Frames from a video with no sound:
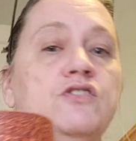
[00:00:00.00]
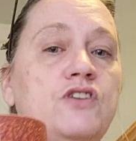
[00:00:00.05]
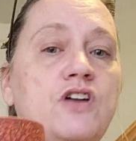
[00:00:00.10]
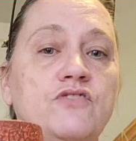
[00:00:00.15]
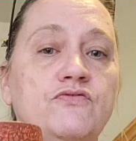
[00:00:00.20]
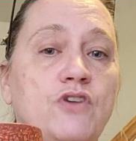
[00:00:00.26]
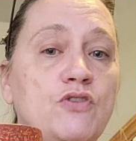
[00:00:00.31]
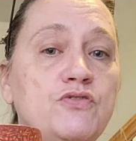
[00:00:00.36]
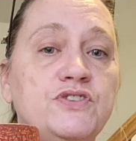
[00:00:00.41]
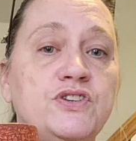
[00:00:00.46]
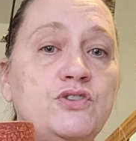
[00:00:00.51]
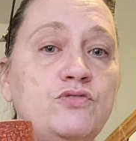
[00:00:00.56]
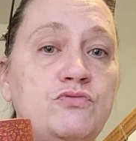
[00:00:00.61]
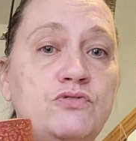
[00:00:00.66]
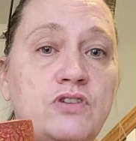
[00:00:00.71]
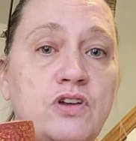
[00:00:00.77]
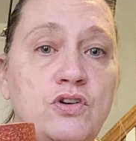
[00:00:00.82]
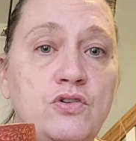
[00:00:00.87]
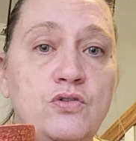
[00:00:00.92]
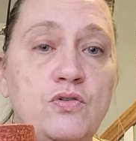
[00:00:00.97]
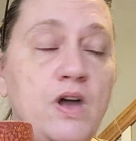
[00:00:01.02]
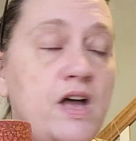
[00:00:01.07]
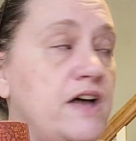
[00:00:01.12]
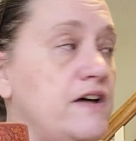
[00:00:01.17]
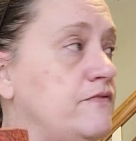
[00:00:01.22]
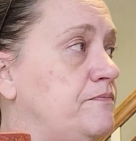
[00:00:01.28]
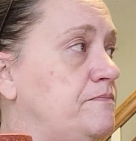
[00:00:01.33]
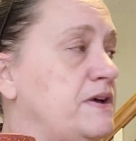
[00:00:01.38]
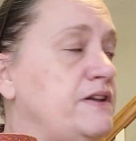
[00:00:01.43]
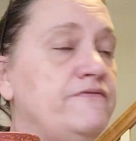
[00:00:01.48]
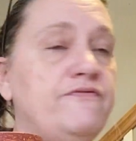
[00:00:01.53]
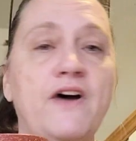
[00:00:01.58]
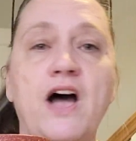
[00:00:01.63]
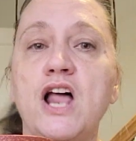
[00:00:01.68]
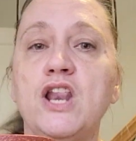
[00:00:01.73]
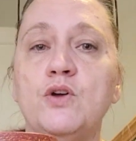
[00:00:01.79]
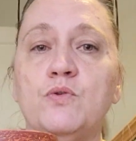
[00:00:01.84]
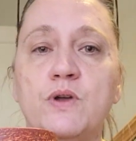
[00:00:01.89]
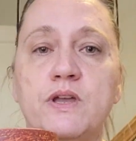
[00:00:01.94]
Those who have been
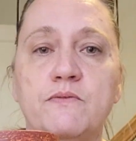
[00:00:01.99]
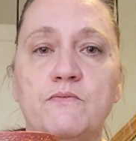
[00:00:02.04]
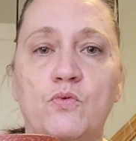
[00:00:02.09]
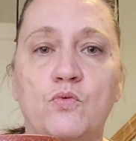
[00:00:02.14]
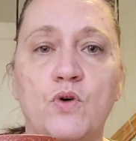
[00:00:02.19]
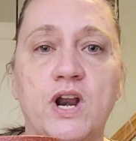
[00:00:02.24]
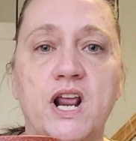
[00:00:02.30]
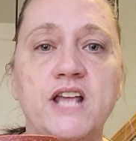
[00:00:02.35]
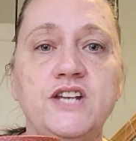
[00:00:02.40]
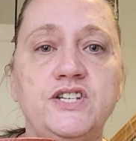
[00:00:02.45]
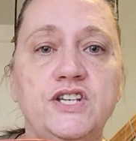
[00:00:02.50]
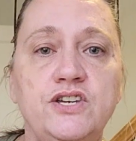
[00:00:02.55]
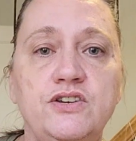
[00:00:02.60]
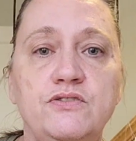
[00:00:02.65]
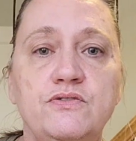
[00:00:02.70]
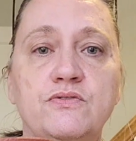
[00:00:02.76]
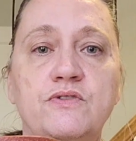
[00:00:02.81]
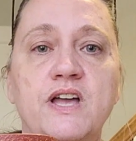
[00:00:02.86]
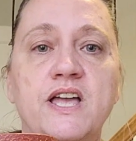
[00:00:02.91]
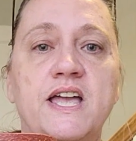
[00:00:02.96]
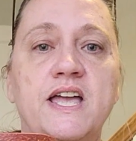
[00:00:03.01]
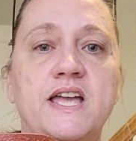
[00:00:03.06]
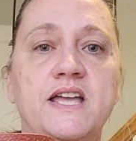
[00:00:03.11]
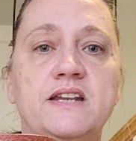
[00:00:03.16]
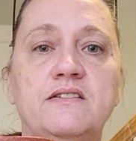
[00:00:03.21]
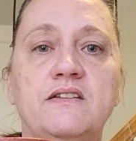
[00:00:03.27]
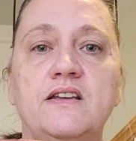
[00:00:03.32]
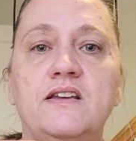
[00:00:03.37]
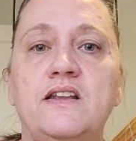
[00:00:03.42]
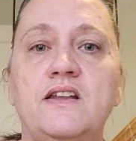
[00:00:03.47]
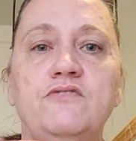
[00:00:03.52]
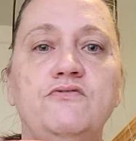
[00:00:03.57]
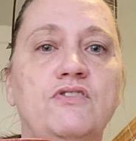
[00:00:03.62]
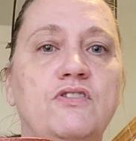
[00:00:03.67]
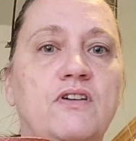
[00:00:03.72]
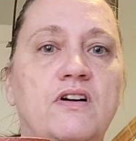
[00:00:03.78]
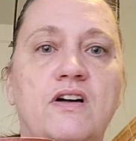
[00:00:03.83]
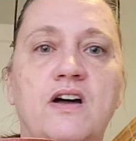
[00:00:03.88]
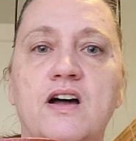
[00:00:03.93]
following what I do
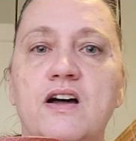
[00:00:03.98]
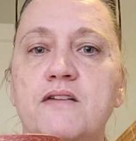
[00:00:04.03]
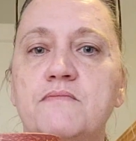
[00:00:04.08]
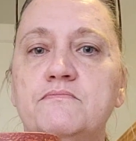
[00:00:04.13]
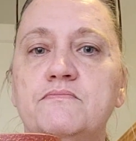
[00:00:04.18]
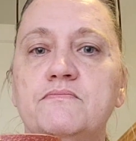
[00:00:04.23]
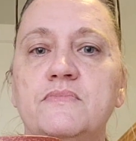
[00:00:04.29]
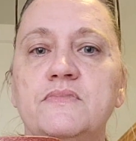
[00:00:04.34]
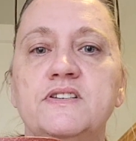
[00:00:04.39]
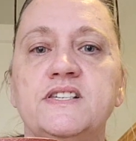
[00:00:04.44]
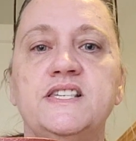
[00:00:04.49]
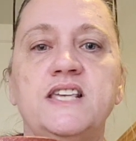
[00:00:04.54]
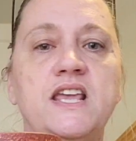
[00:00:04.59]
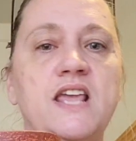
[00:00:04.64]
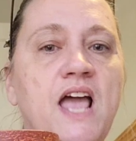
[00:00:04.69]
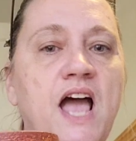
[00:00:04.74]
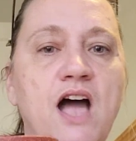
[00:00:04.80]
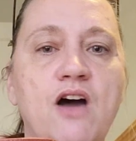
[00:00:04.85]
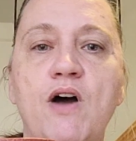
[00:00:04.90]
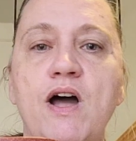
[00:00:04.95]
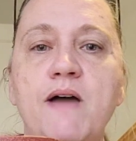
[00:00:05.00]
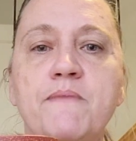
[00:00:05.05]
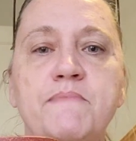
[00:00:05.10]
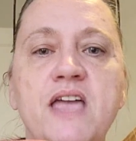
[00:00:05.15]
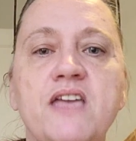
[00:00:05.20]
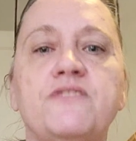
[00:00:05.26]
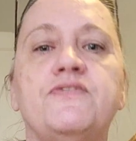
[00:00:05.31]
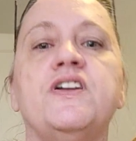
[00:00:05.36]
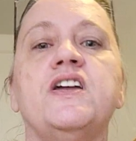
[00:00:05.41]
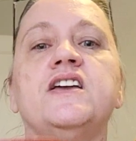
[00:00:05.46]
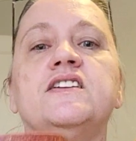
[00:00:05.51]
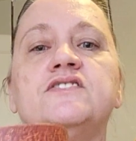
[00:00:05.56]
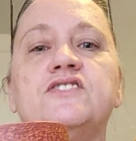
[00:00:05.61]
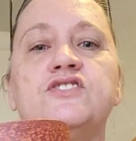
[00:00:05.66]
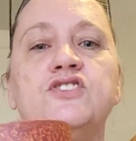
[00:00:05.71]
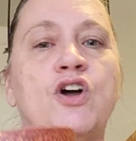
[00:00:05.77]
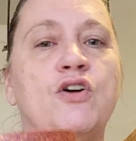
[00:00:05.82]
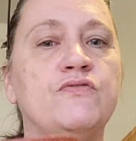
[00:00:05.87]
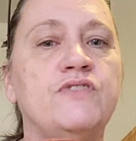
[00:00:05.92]
and see how I make things
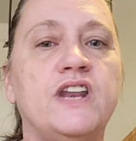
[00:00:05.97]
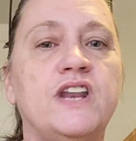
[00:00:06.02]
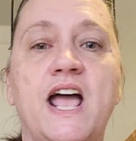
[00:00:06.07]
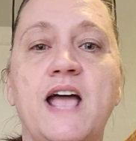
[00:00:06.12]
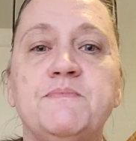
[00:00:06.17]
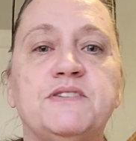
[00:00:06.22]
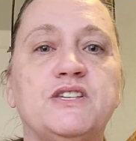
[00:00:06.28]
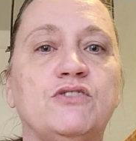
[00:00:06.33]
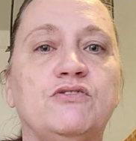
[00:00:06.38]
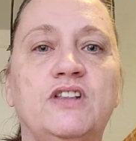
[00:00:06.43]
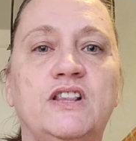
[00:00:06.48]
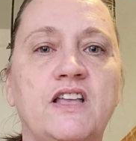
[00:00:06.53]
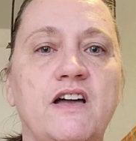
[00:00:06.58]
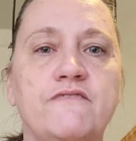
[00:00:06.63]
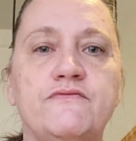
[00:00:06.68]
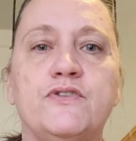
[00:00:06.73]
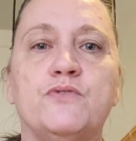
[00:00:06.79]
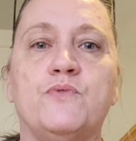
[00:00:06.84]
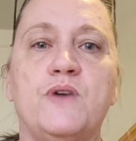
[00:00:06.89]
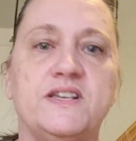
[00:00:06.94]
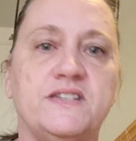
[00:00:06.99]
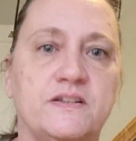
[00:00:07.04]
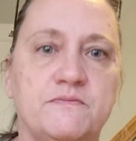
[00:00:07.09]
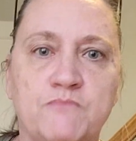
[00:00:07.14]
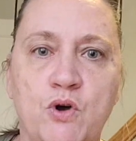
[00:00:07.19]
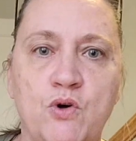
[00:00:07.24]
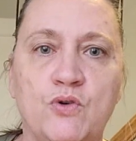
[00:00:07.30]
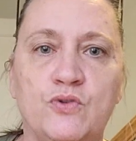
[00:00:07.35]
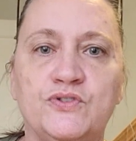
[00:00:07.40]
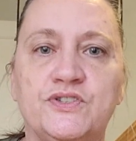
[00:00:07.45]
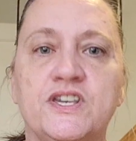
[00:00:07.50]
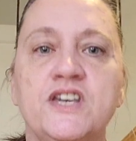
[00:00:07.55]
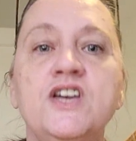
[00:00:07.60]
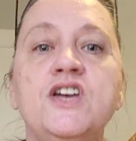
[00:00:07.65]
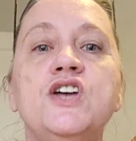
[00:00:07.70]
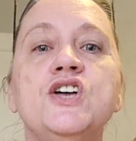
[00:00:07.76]
know that I absolutely love the resin molds.